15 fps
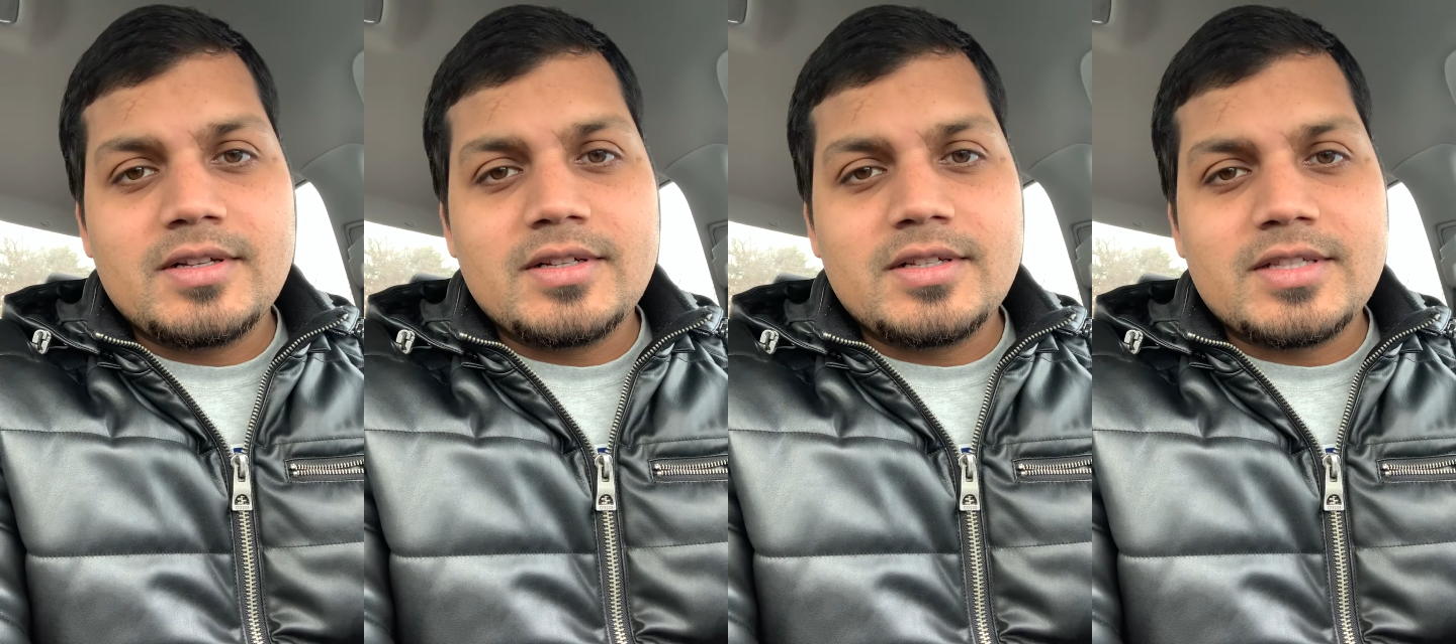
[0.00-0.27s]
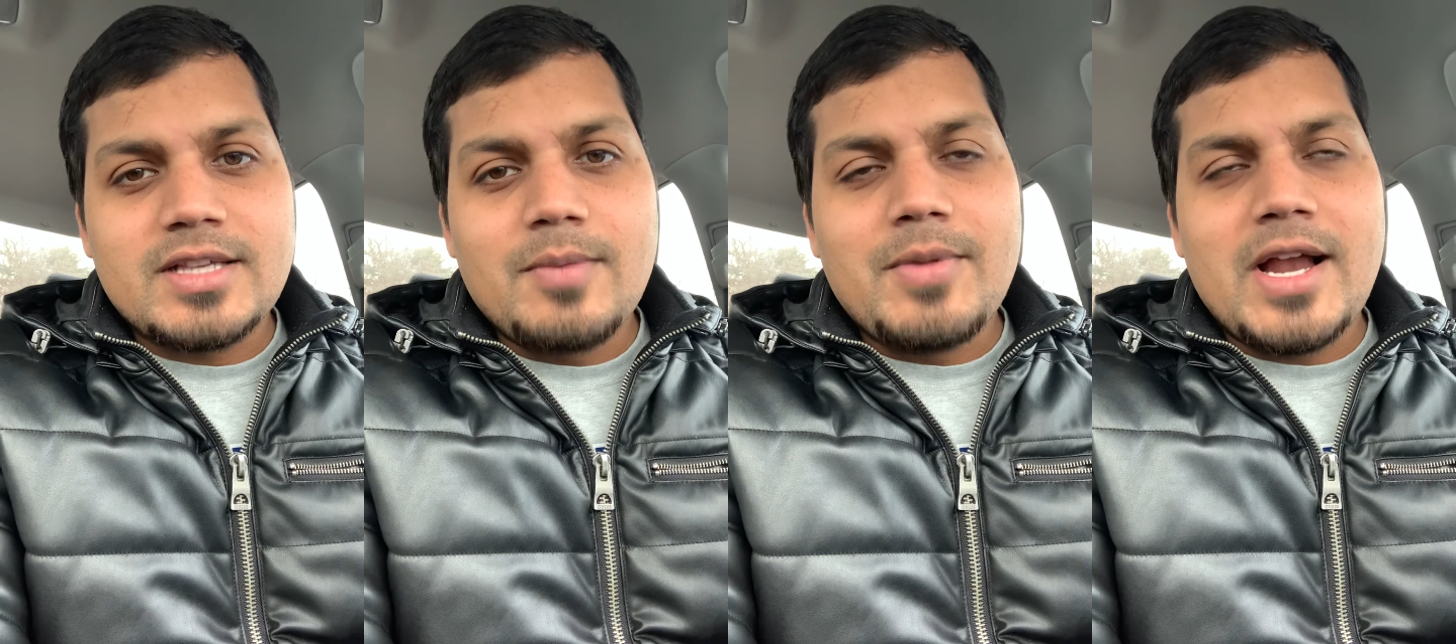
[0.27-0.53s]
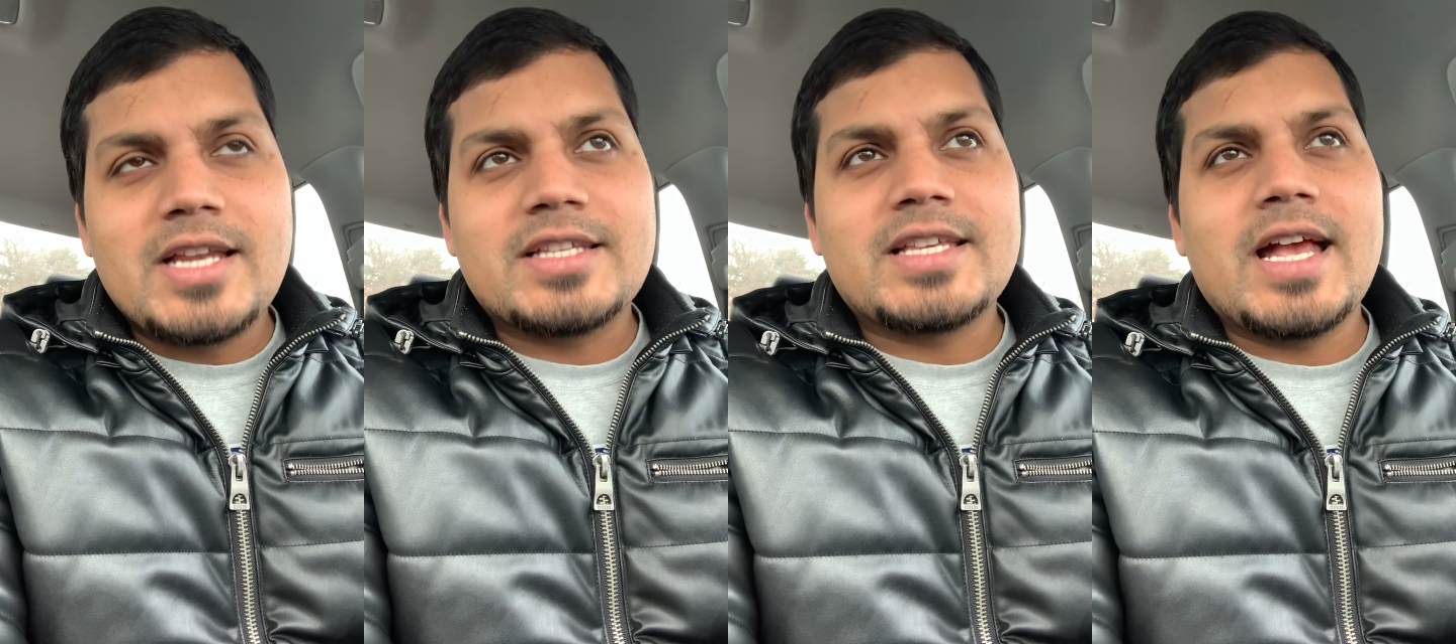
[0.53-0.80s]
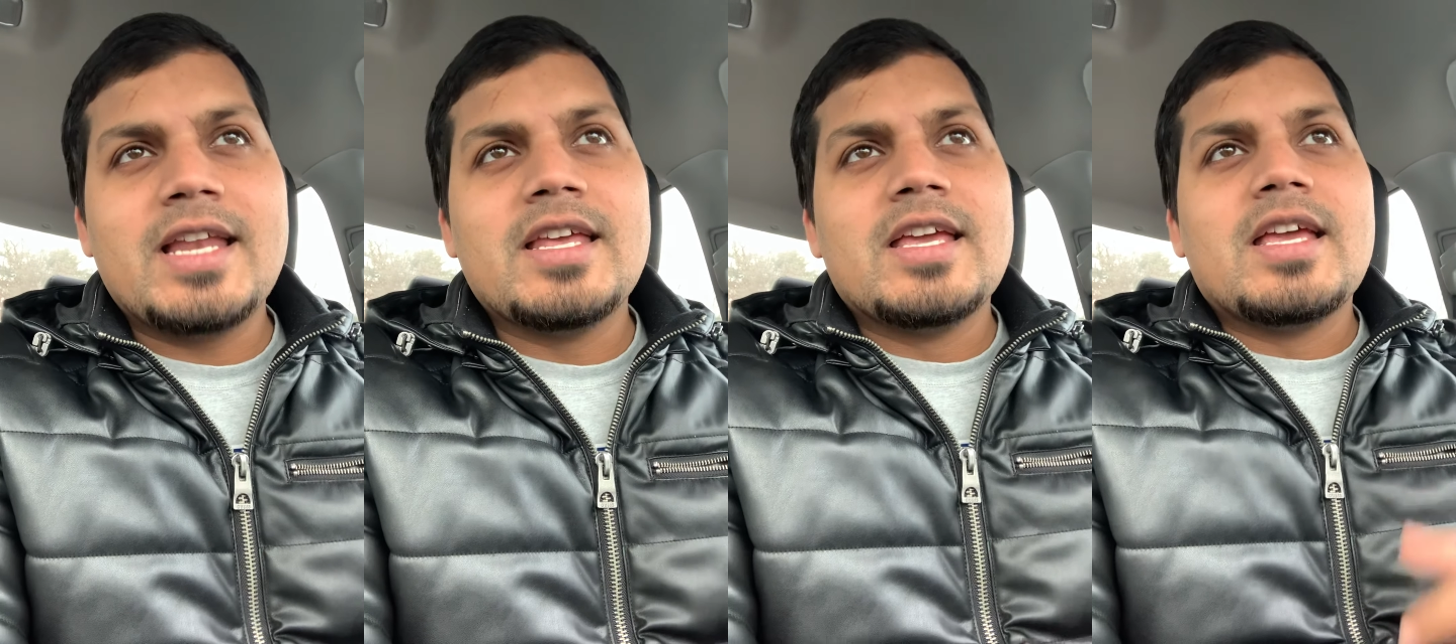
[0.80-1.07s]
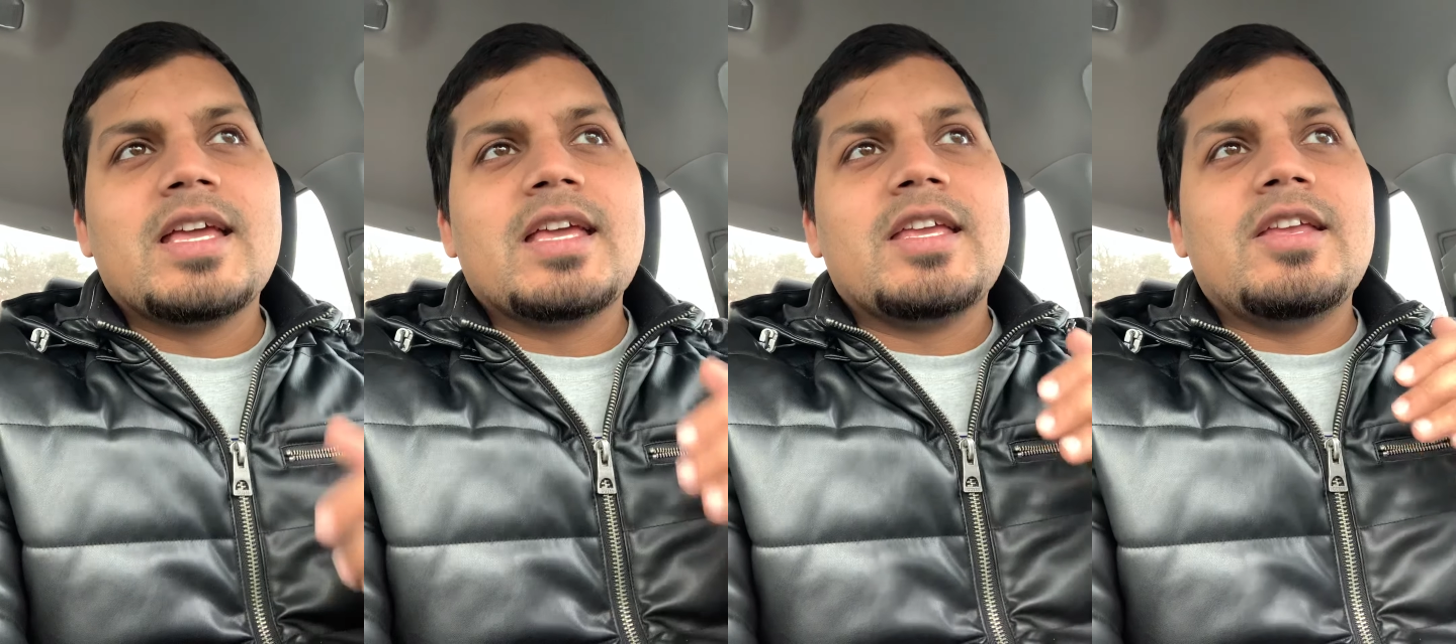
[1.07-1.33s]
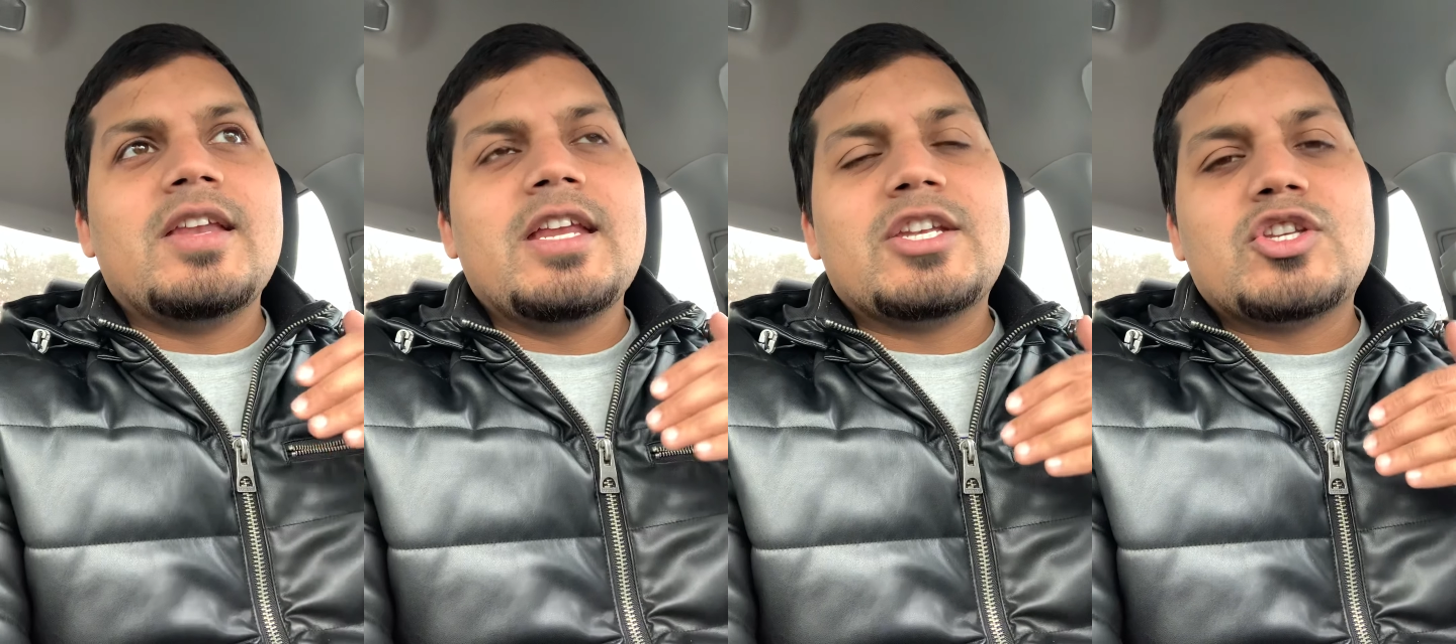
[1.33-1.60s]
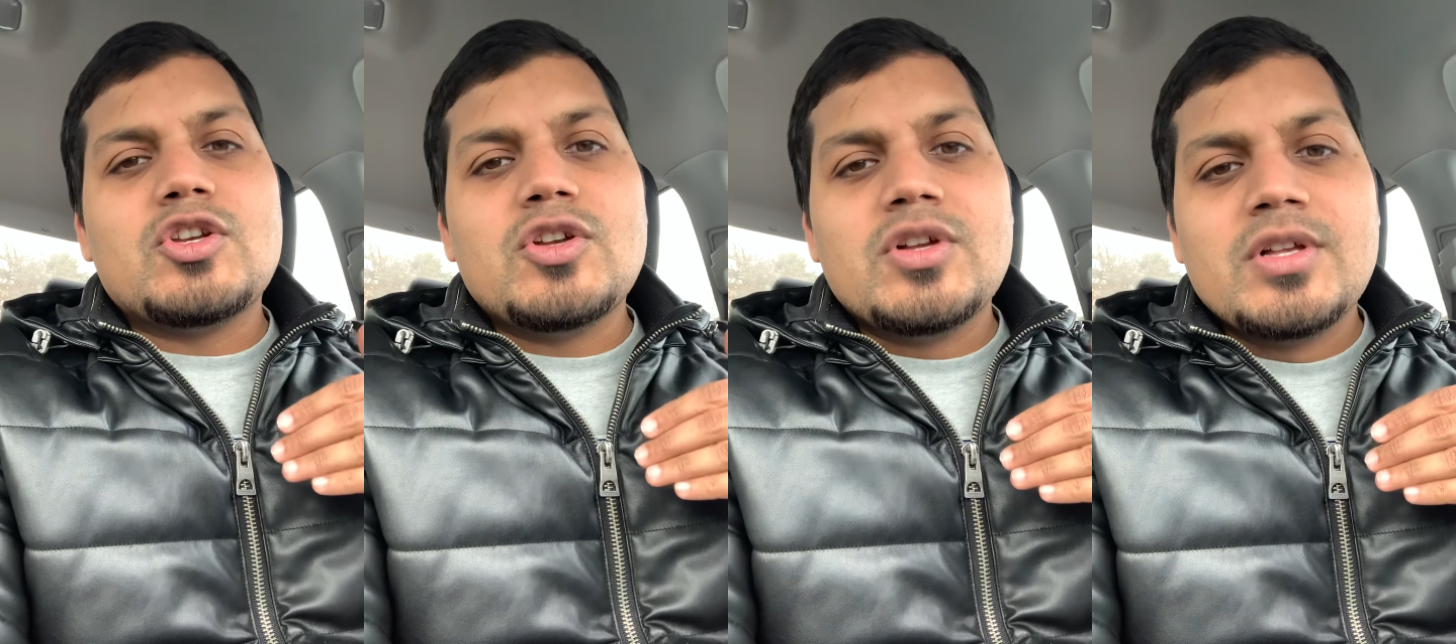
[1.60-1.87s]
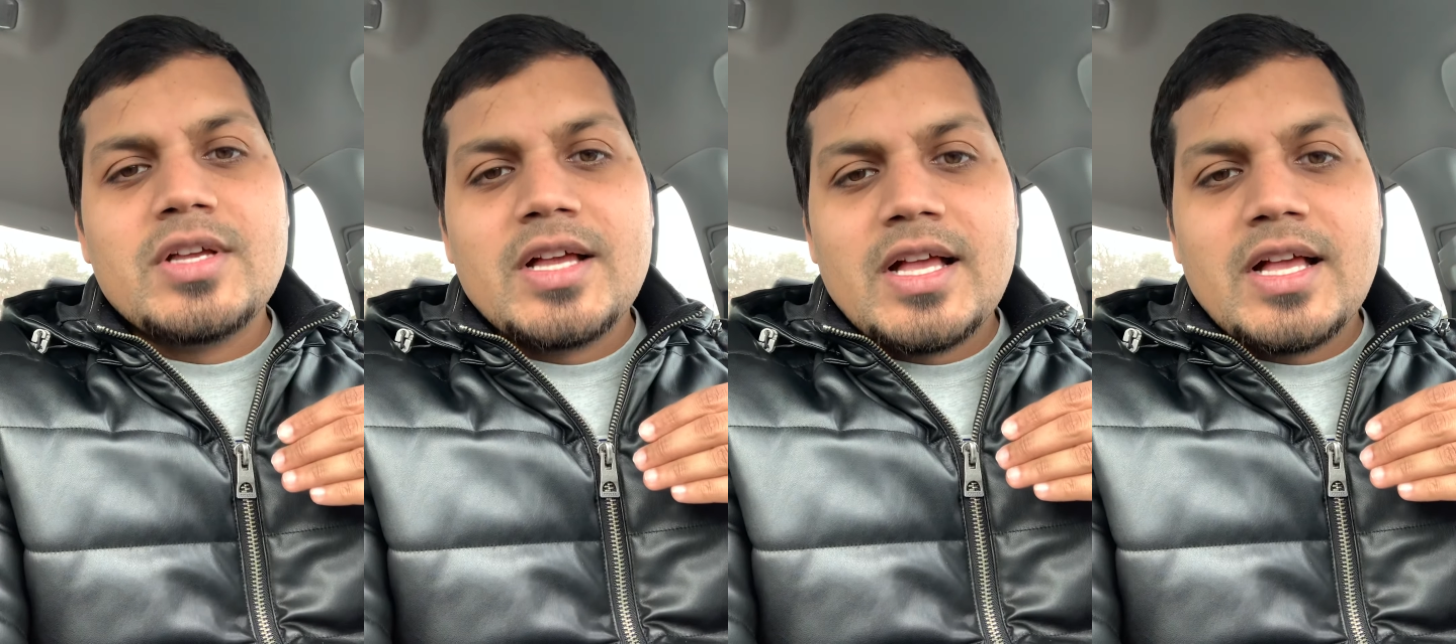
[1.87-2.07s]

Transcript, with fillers: Somebody said you need to